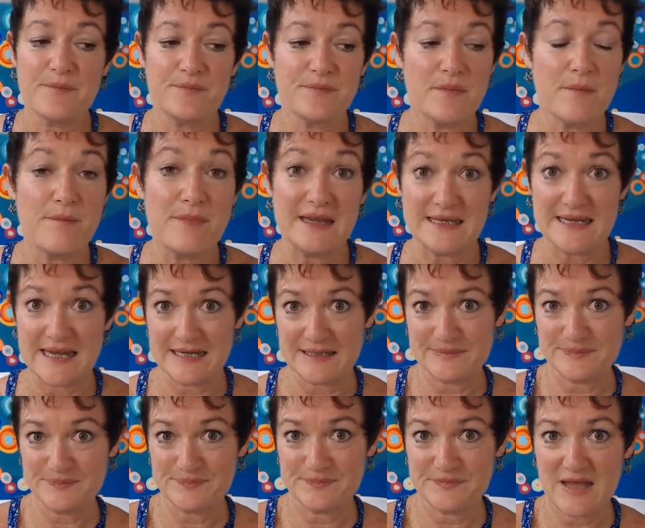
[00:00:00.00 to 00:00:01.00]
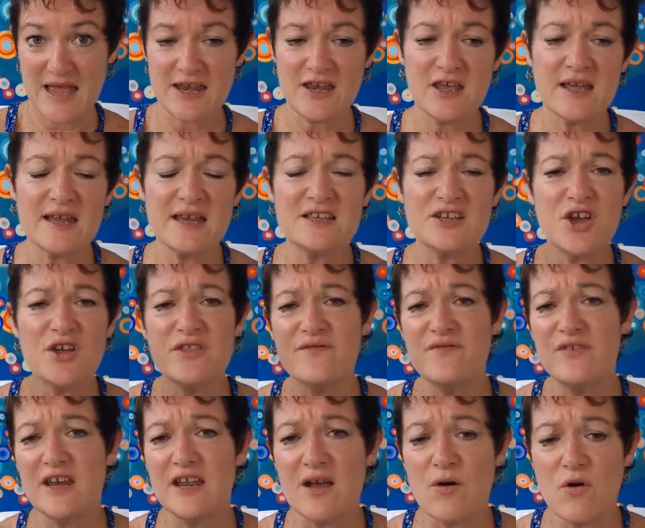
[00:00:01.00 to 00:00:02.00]
meeting. And you can turn the
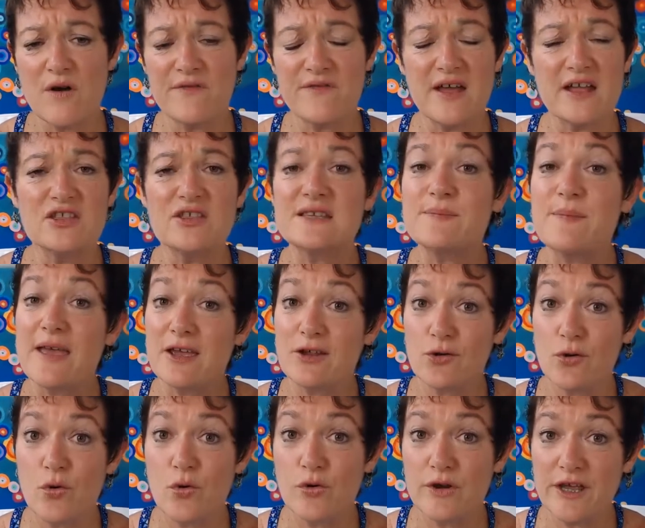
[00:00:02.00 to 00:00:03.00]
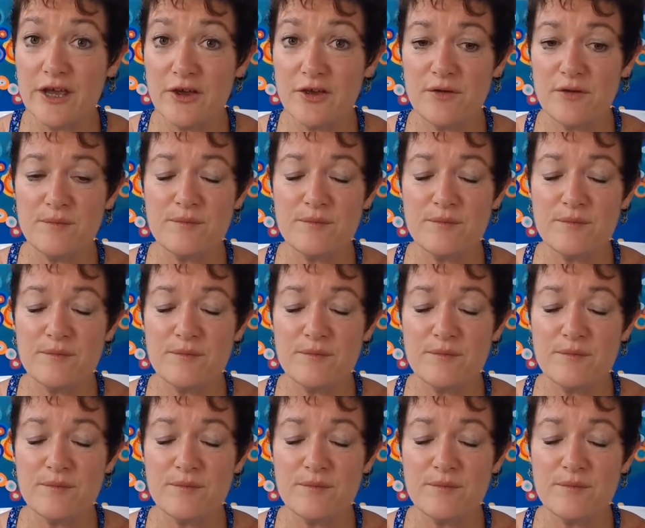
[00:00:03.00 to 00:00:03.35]
video off and just make it audio,